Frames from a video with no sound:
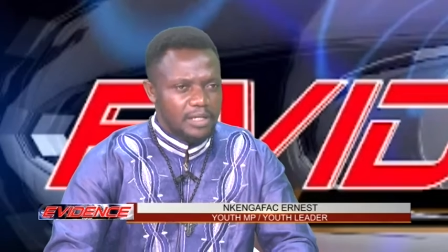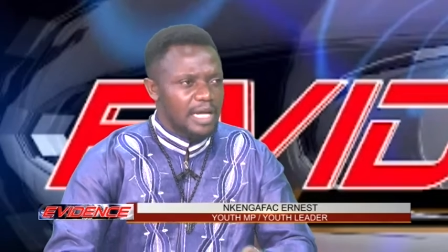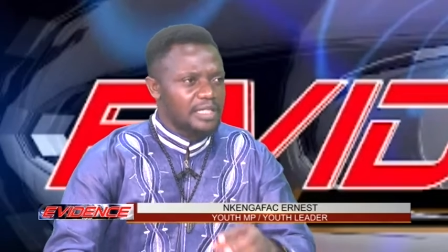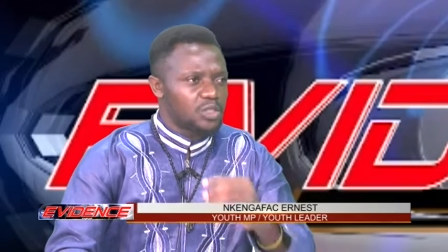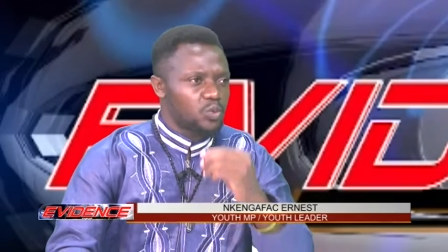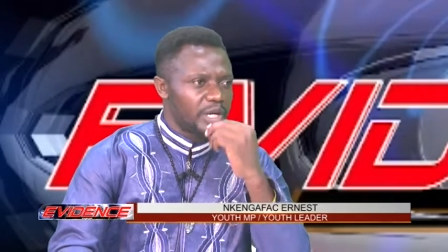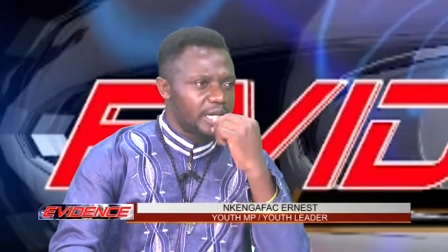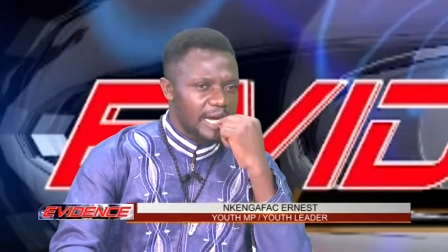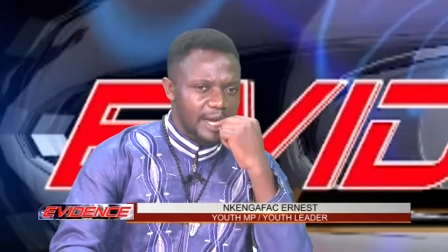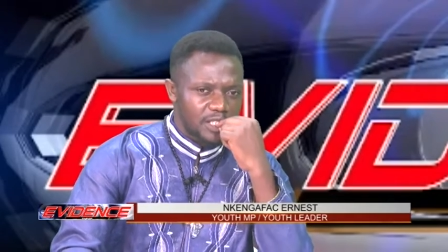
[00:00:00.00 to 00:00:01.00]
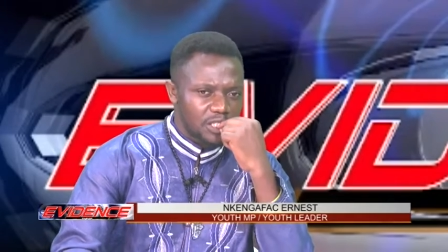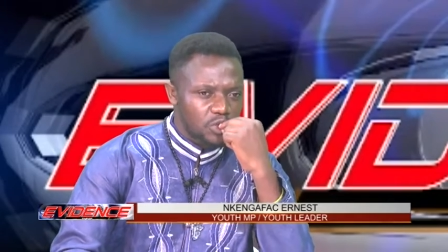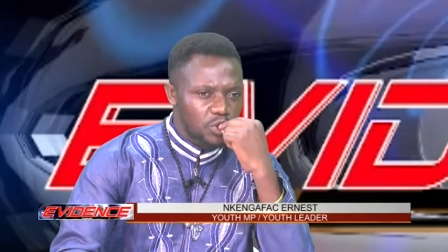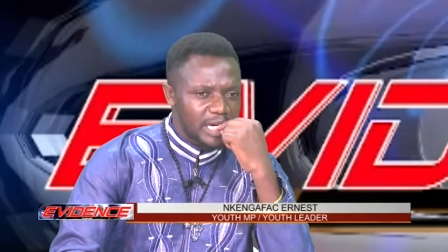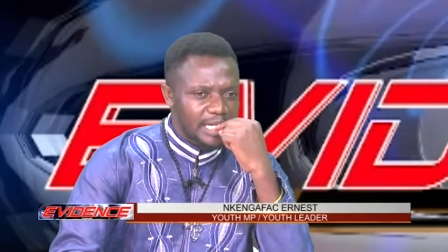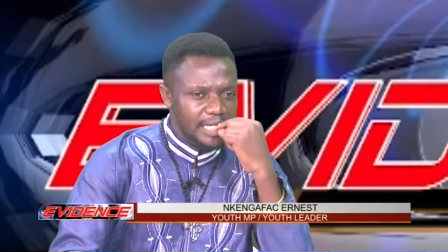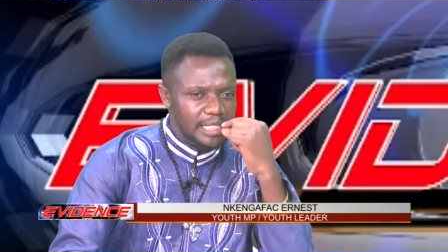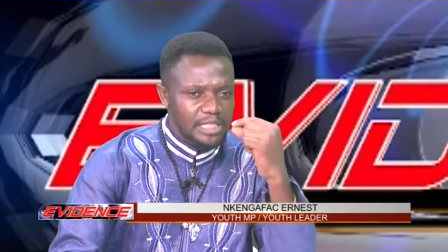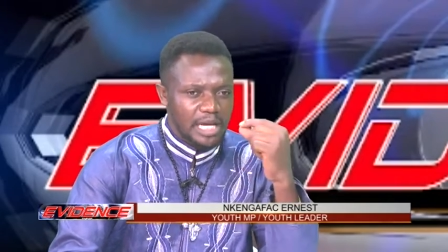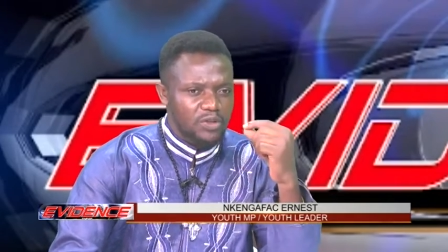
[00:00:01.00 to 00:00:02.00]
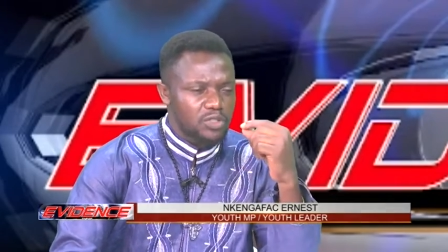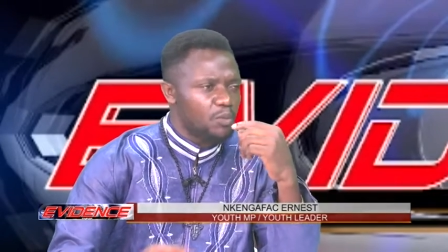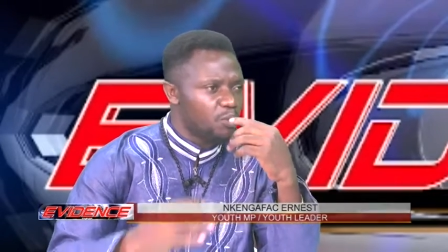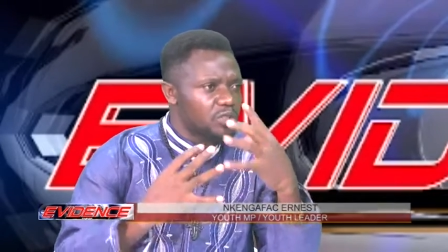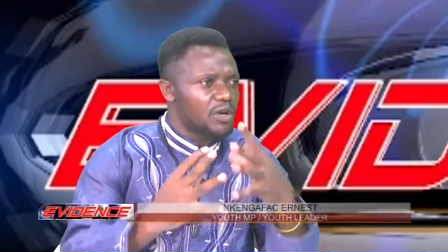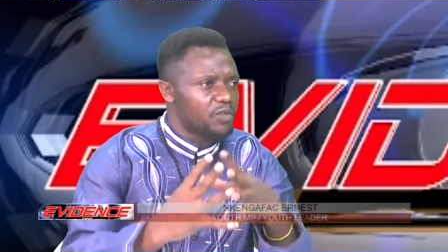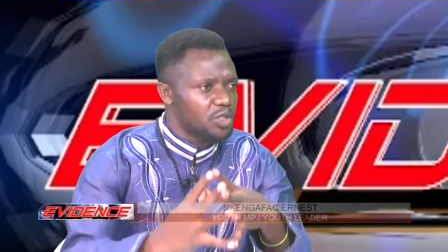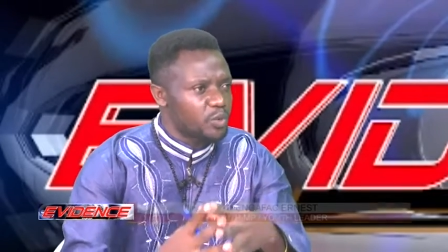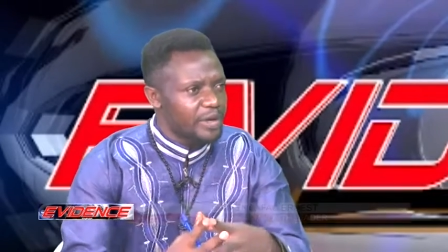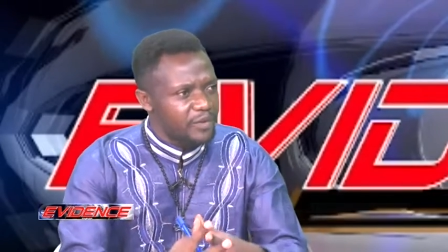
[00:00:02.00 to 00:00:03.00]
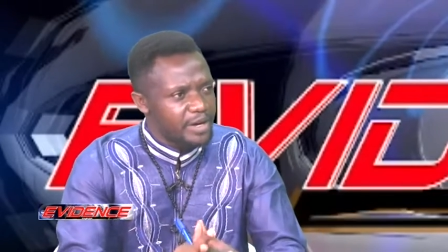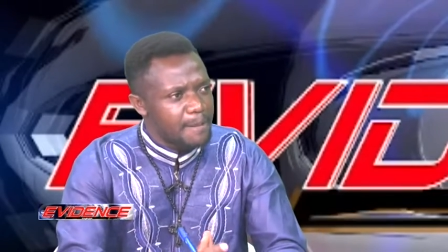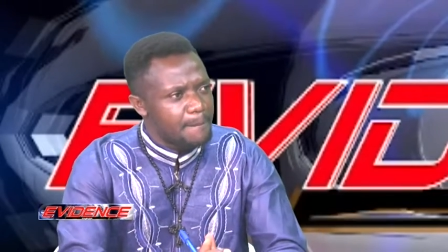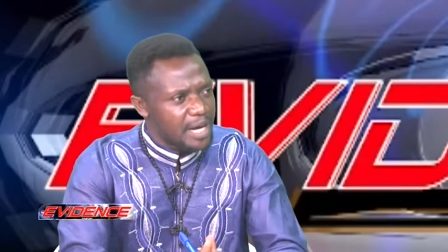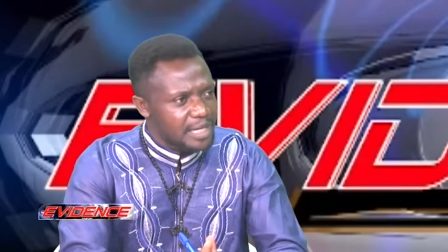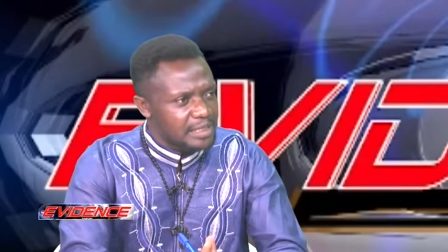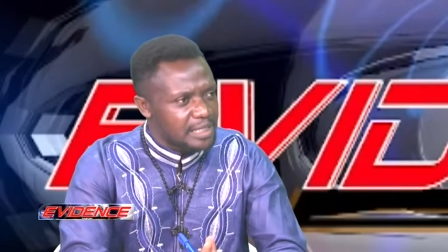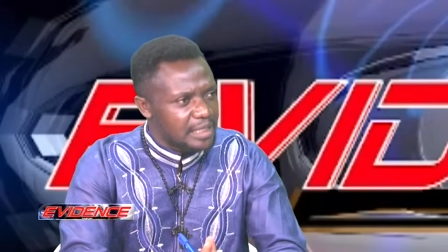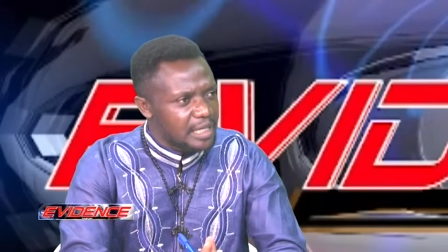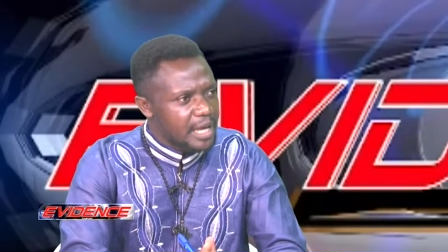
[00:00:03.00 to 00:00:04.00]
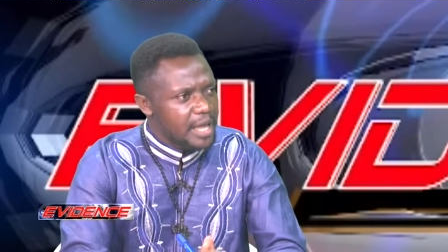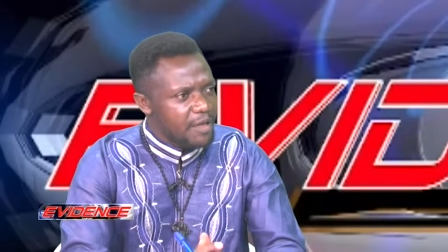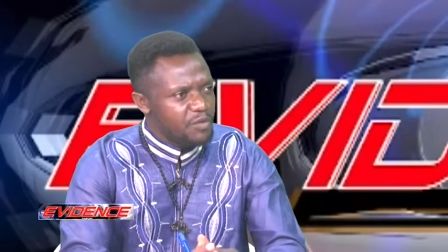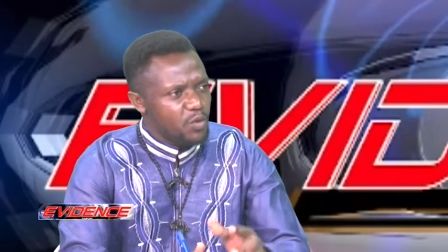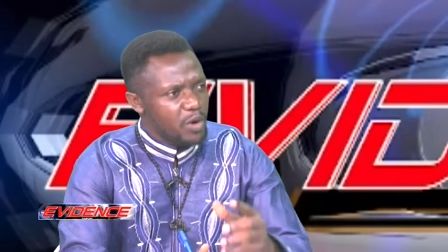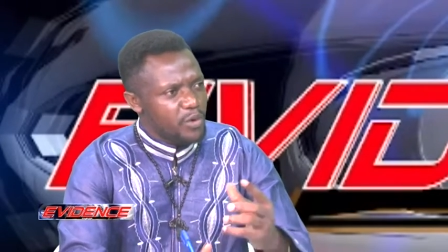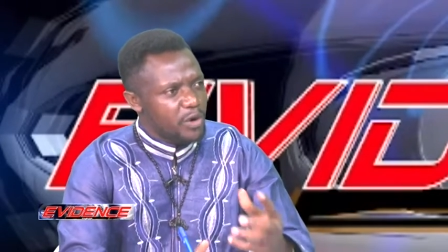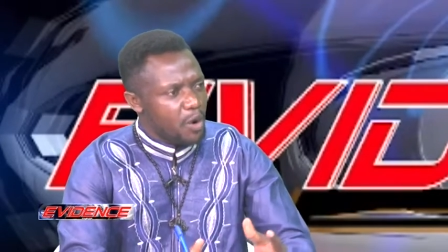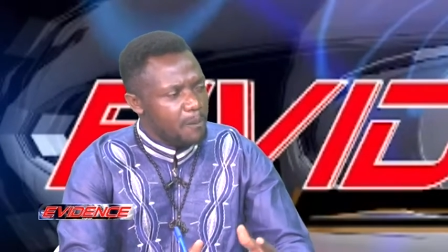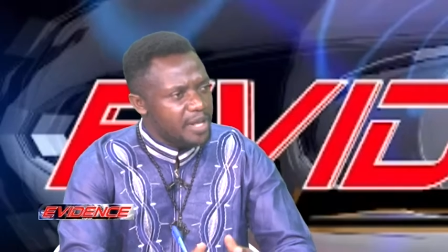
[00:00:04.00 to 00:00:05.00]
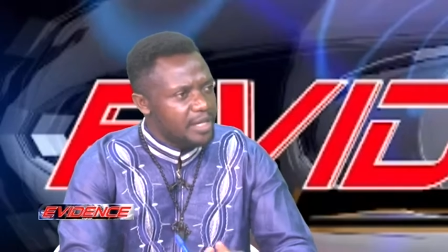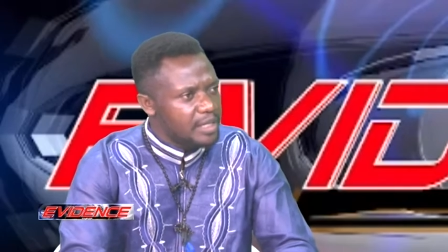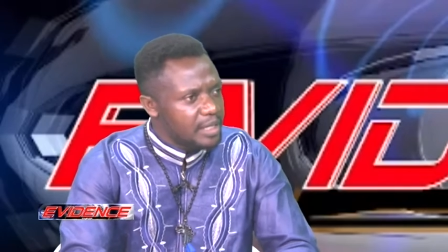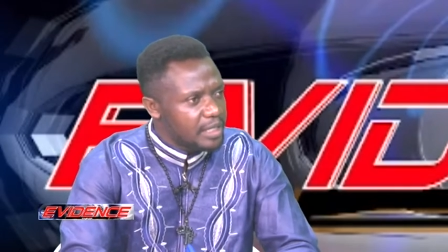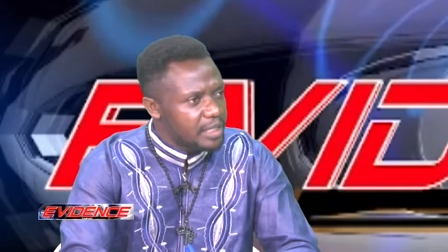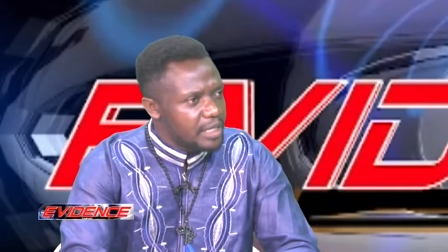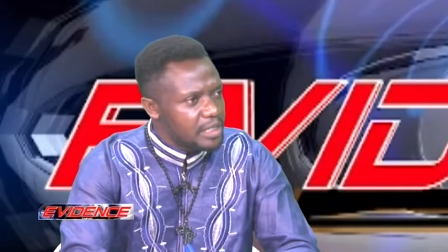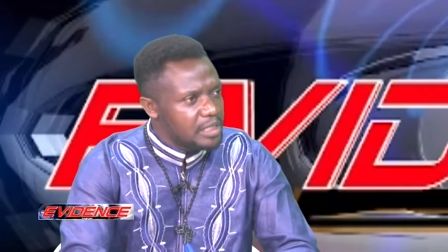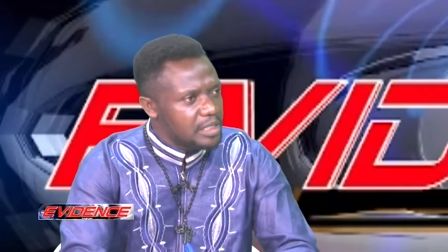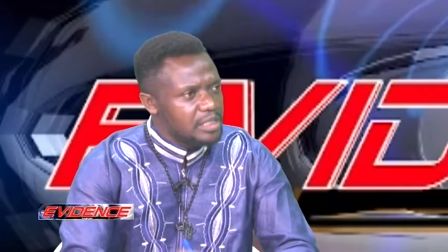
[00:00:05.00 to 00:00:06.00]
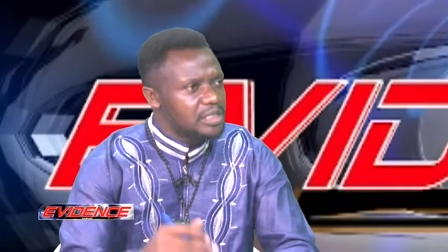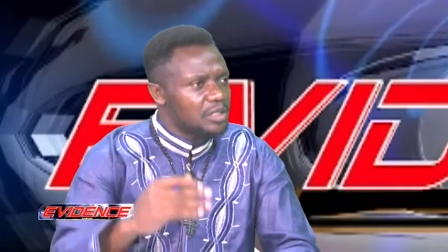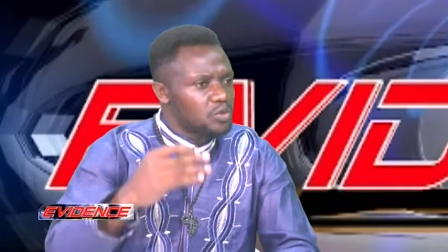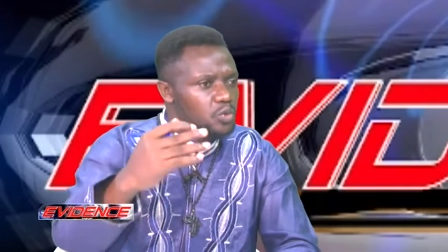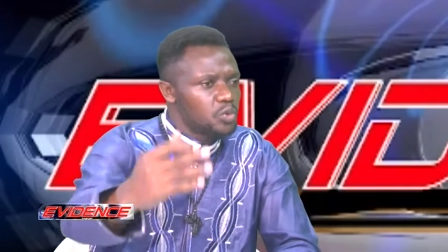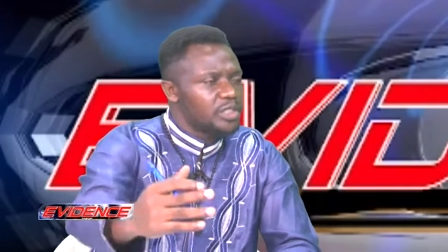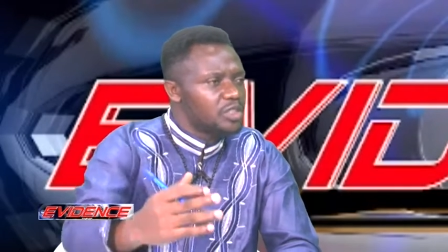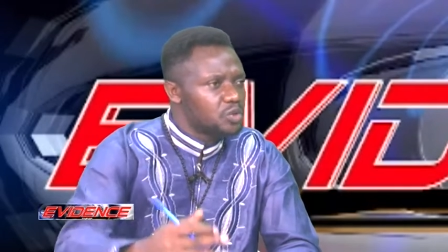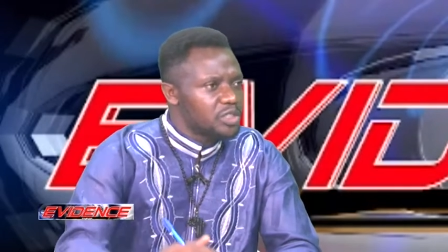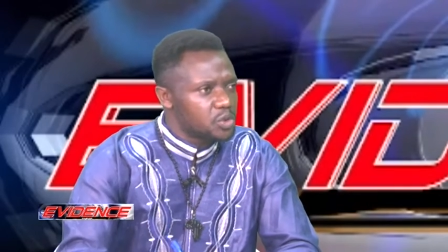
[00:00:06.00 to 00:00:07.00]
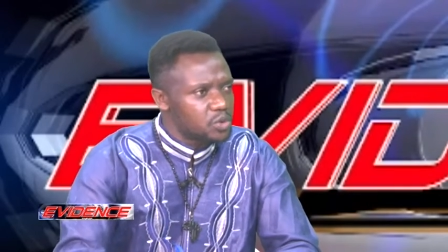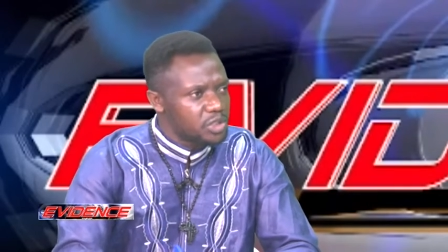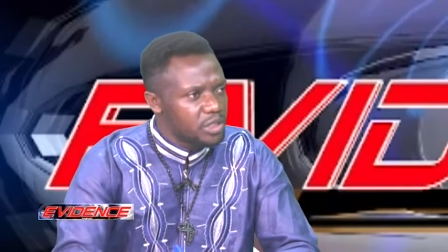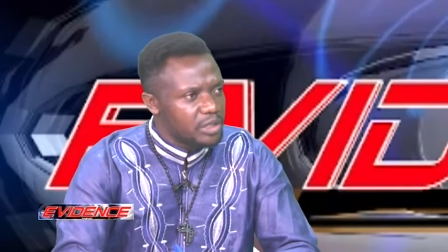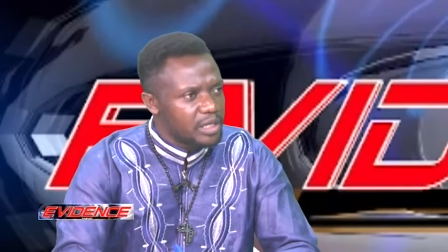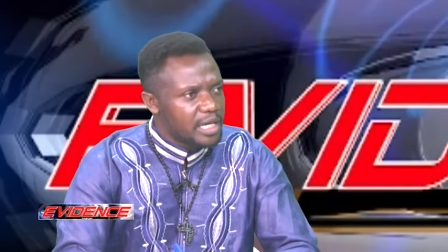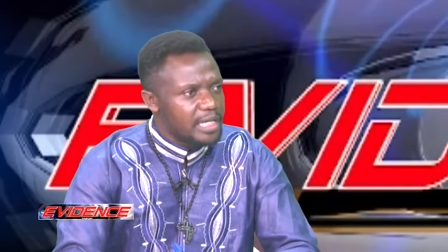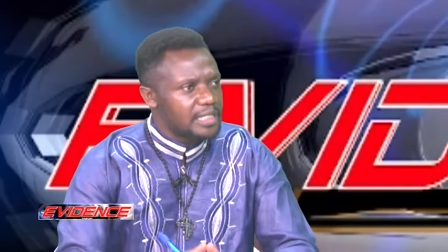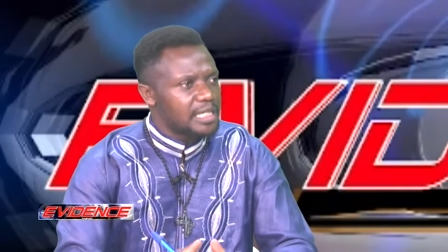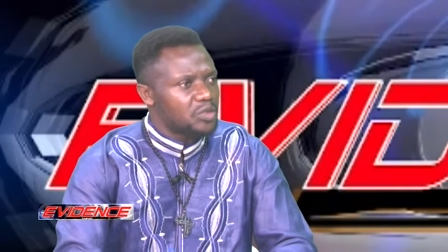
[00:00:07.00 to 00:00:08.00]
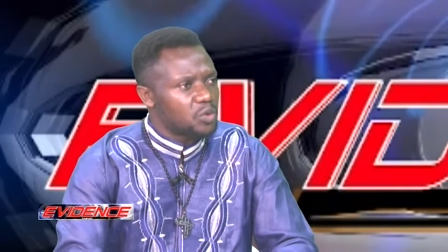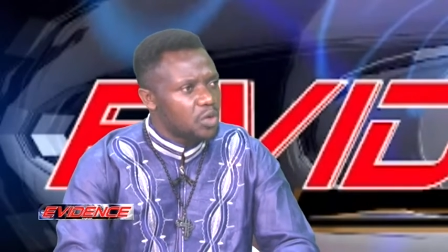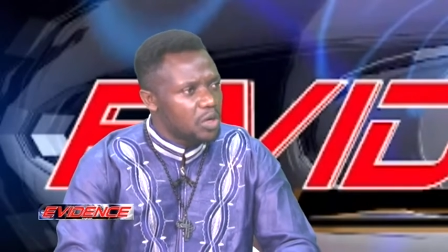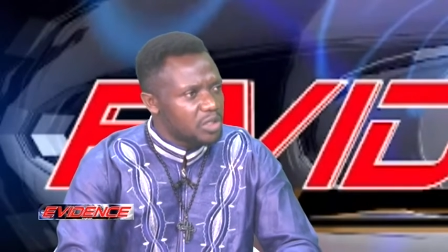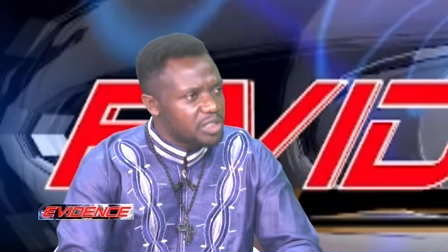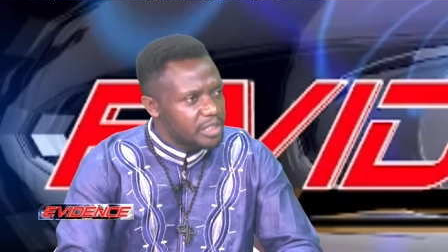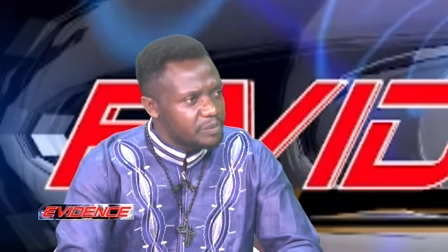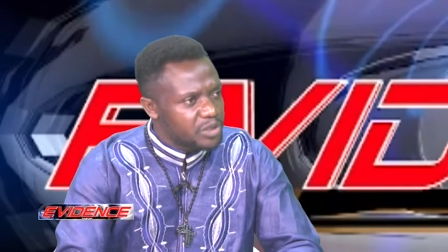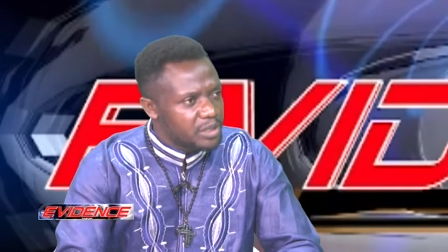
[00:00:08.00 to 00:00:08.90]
That is when I just look at things, and most of us were very embarrassed that even when we complain, instead to look into the solution, they start to call us names.